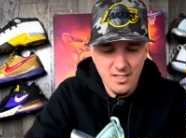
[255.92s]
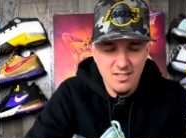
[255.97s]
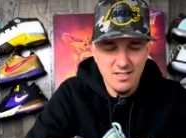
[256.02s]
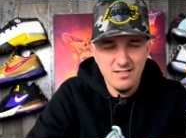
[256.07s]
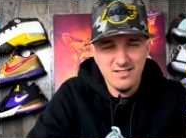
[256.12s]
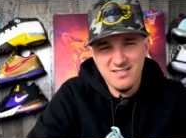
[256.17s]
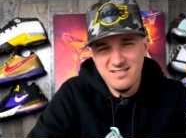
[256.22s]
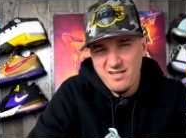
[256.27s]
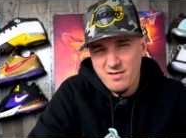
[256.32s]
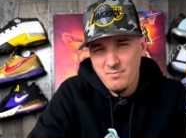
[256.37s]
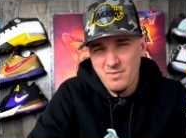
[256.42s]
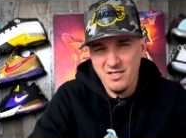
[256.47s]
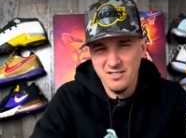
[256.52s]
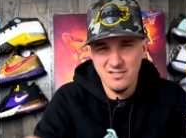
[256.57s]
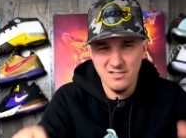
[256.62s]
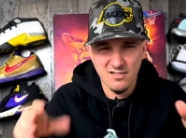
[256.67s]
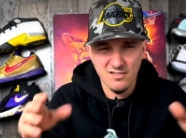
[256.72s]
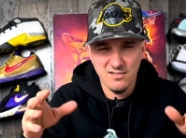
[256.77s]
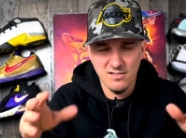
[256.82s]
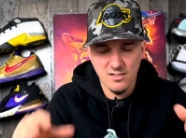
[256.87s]
on a
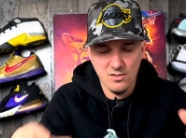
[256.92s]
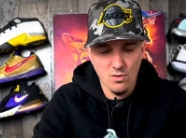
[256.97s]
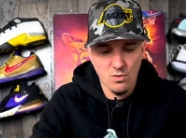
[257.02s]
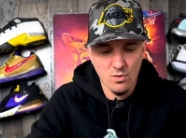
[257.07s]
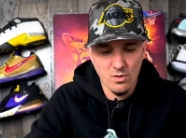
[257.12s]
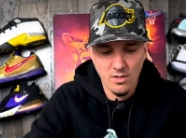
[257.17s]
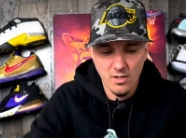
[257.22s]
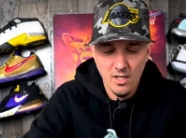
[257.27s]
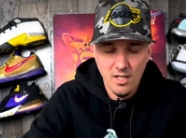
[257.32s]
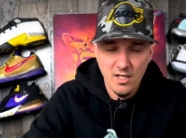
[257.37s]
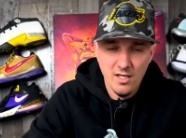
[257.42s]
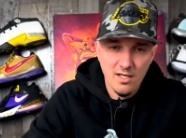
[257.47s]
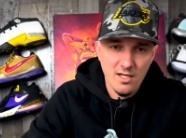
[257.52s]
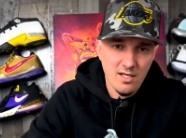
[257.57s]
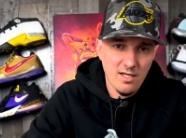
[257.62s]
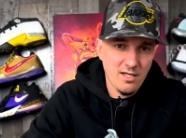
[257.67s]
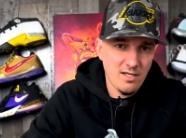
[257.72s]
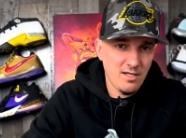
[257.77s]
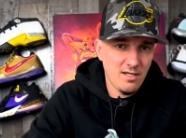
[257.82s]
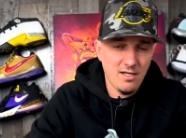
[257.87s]
semi-dusty court
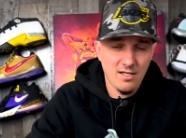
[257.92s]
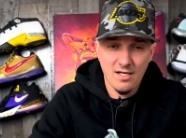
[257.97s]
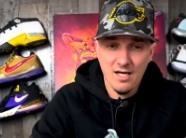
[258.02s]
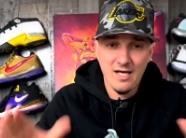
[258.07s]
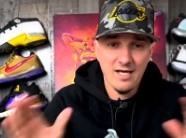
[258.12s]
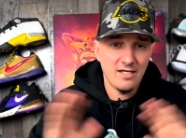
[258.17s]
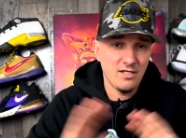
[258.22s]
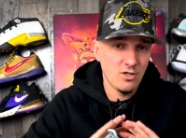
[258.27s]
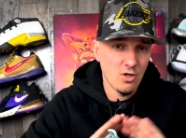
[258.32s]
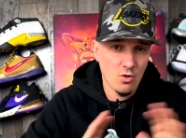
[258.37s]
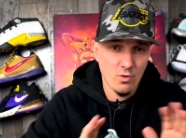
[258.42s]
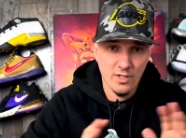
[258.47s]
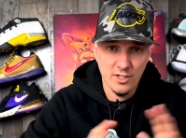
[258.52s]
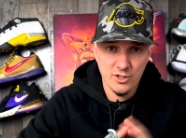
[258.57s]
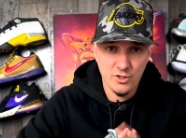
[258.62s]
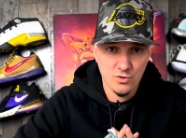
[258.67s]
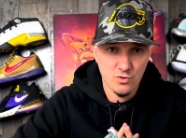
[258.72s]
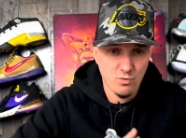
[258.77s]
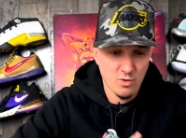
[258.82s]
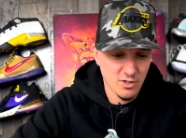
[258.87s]
and, and, I had no
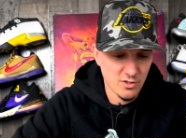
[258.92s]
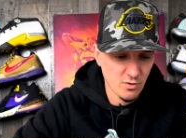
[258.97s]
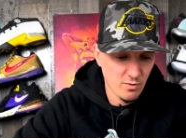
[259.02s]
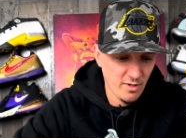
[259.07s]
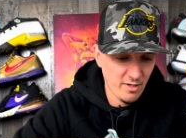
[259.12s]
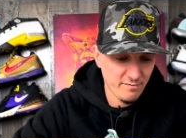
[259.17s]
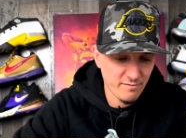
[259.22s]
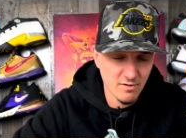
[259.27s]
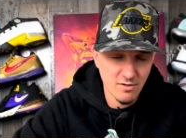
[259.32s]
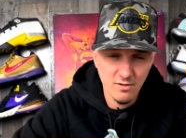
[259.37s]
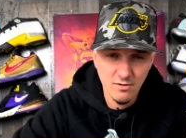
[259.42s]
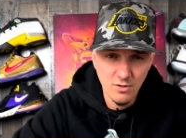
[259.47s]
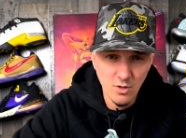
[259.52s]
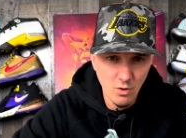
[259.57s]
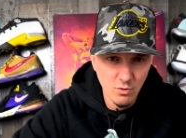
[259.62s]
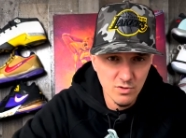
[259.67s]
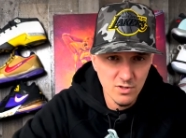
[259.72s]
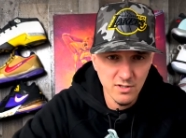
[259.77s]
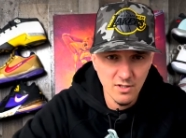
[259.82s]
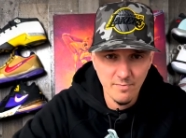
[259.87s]
issues whatsoever.
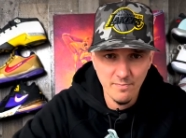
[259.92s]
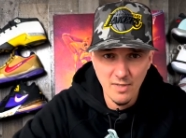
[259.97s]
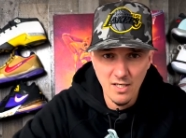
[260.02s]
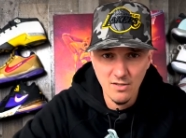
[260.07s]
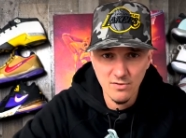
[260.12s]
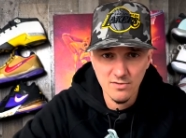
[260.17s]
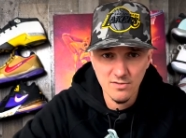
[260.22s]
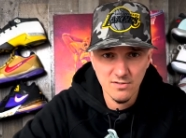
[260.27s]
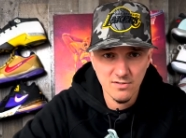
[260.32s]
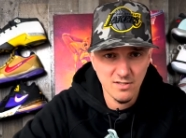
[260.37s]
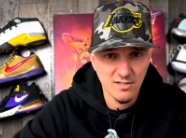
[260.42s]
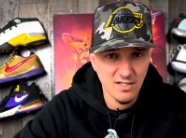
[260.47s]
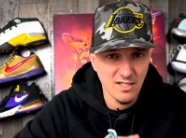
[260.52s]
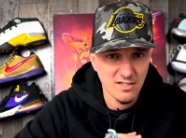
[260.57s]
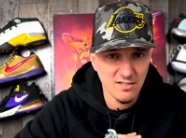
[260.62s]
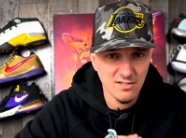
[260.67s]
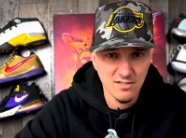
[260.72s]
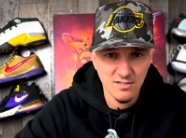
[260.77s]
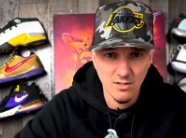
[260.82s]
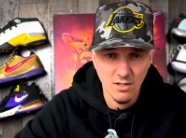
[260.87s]
No slip outs. The thing
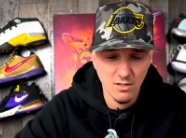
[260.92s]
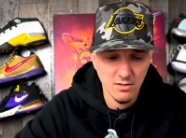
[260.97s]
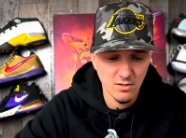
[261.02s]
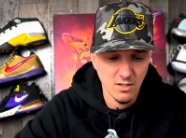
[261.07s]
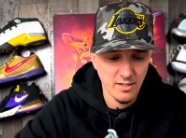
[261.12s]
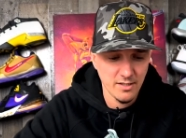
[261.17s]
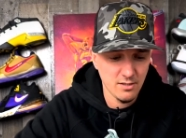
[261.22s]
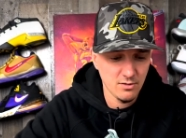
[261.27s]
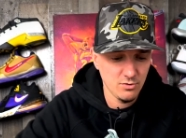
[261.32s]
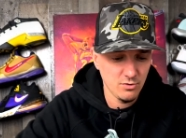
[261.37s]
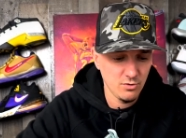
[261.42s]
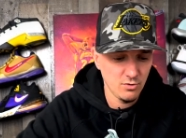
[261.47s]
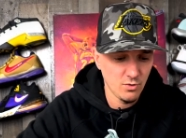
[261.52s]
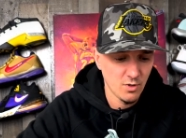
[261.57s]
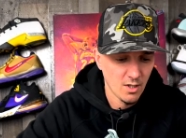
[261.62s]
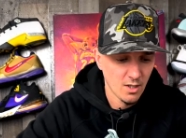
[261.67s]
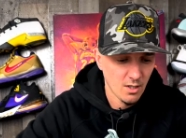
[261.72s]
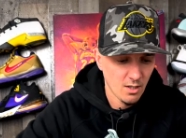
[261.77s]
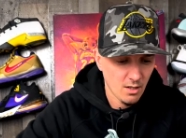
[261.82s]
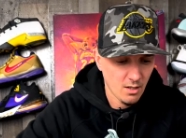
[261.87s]
stuck like glue.
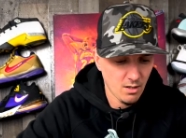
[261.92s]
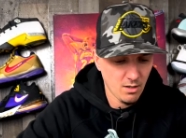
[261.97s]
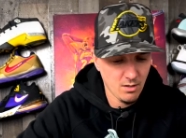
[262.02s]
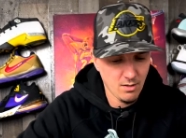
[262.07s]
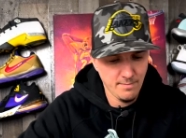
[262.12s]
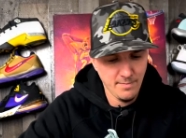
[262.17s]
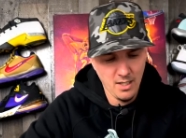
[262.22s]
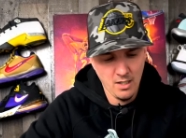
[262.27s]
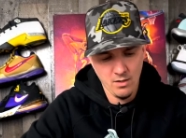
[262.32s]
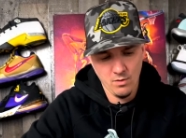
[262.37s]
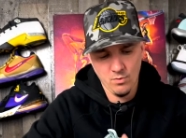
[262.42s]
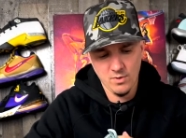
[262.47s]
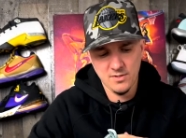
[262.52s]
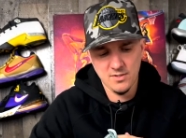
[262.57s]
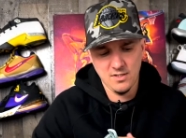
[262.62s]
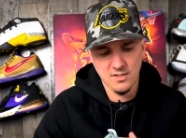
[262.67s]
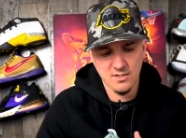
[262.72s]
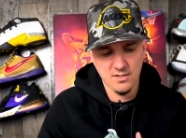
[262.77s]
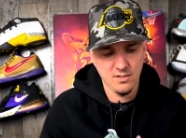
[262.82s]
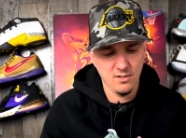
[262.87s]
Um, now, it
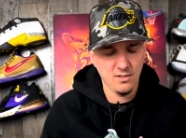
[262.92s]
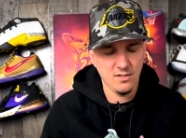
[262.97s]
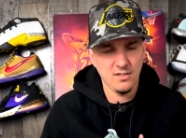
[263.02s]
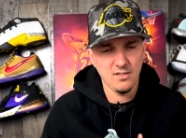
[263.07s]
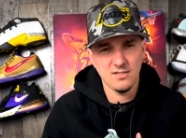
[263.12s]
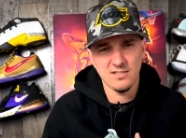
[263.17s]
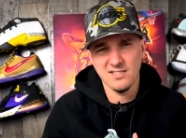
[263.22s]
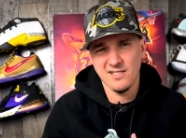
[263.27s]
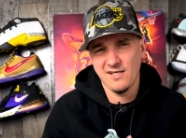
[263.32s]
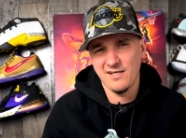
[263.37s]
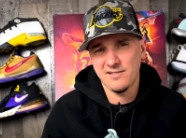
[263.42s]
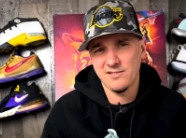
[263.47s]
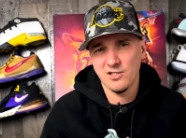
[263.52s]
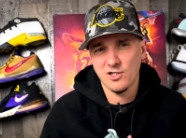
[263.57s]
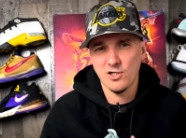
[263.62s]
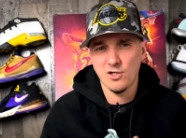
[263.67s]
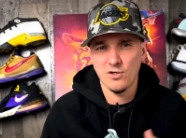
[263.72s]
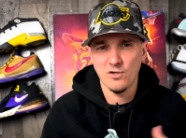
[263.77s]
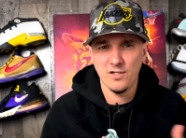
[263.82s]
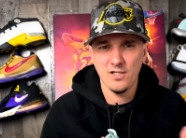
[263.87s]
wasn't as good as like the
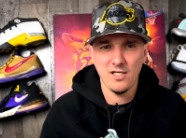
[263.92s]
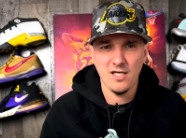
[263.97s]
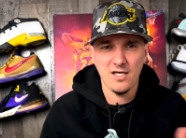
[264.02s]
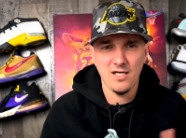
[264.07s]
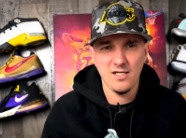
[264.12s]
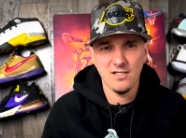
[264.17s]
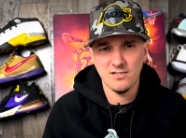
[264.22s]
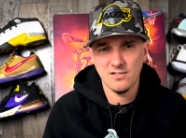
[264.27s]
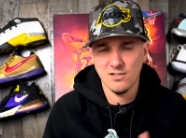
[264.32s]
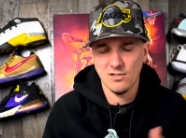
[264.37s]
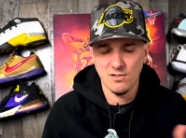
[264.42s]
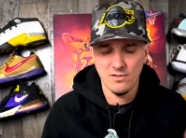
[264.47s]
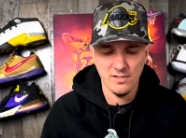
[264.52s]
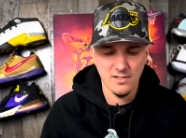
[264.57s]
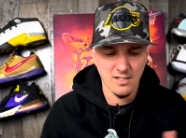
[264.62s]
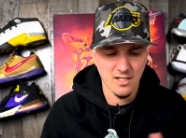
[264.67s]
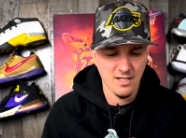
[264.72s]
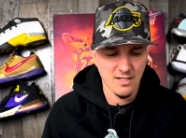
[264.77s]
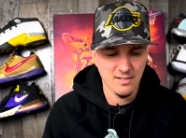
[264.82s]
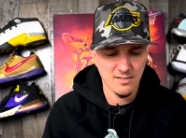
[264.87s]
Curry 8s, Curry
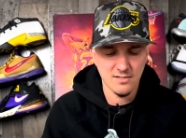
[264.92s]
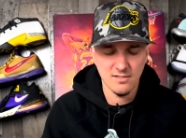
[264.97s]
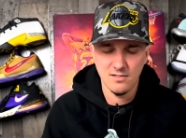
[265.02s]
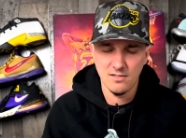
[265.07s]
9s,